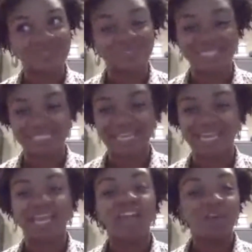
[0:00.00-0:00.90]
just
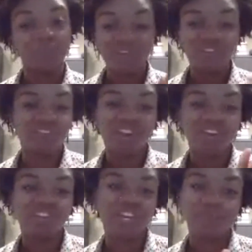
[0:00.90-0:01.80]
like being very,
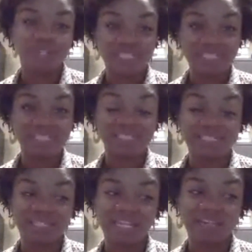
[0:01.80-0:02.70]
very
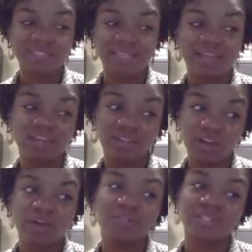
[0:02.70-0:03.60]
persistent and saying,
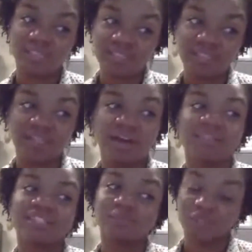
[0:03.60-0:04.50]
no, this is the law.
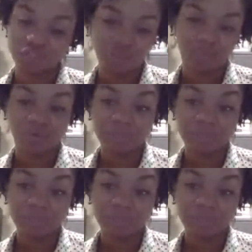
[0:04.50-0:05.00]
This is what you're supposed to